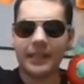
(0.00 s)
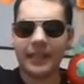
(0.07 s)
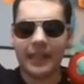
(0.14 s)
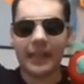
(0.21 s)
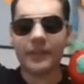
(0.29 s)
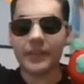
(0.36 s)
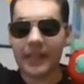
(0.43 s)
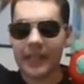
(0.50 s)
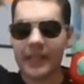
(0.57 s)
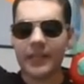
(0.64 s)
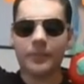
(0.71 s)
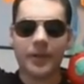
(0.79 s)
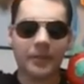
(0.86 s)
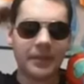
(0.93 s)
Like I don't think any of the
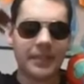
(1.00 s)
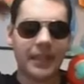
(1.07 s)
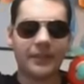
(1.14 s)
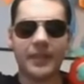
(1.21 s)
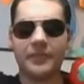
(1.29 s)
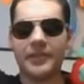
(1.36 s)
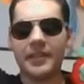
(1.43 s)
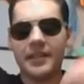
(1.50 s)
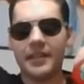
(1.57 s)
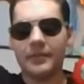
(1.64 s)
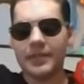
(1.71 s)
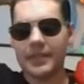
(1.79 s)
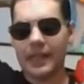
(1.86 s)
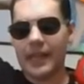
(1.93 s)
apartments have anyone in them
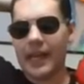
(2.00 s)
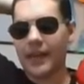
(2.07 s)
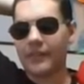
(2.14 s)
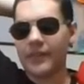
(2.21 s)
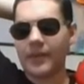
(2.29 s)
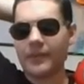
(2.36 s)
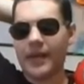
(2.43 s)
because like half of them